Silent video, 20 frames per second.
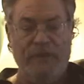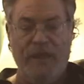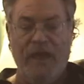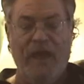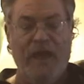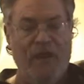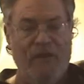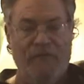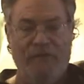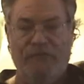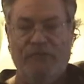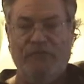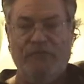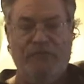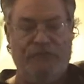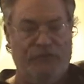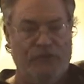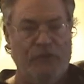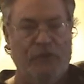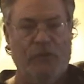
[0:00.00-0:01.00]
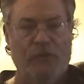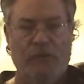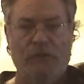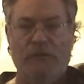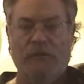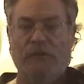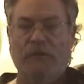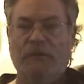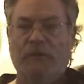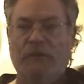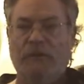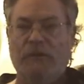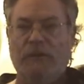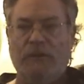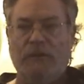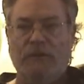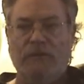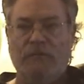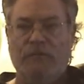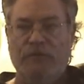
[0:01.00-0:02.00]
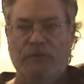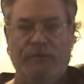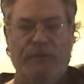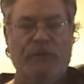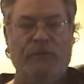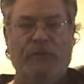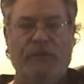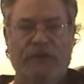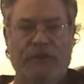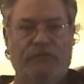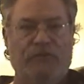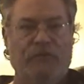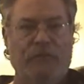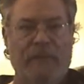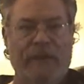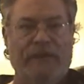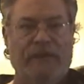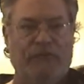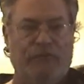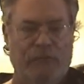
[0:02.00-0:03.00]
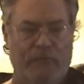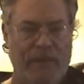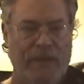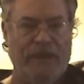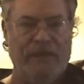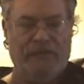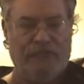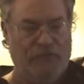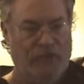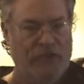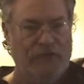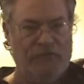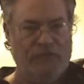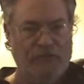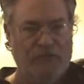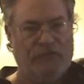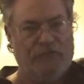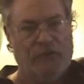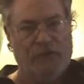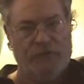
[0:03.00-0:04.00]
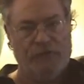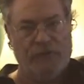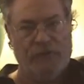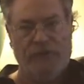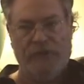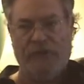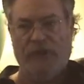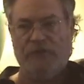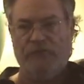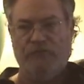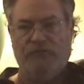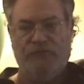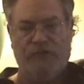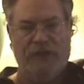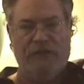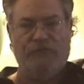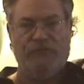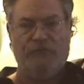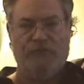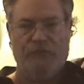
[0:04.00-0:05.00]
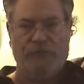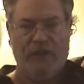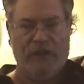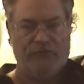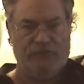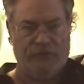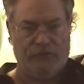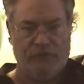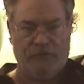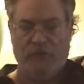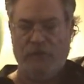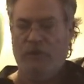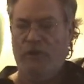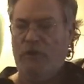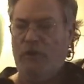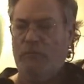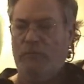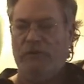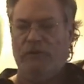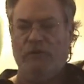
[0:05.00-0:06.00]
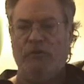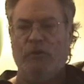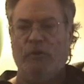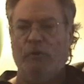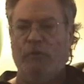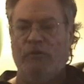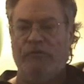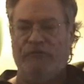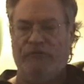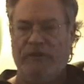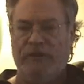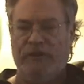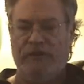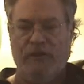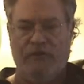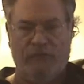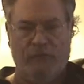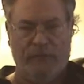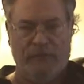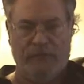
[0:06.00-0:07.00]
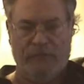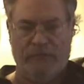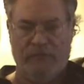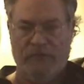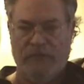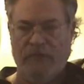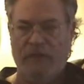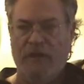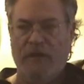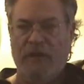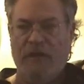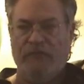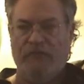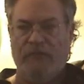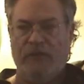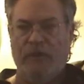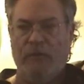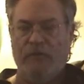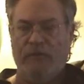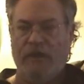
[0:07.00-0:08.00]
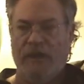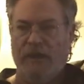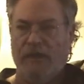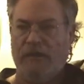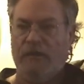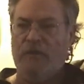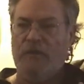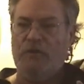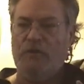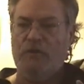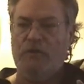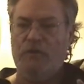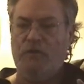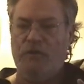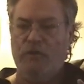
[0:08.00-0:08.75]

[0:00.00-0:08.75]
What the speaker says: We have still the ability to make a dramatic change in this country and to change the direction. We can go to our state governments and say, okay,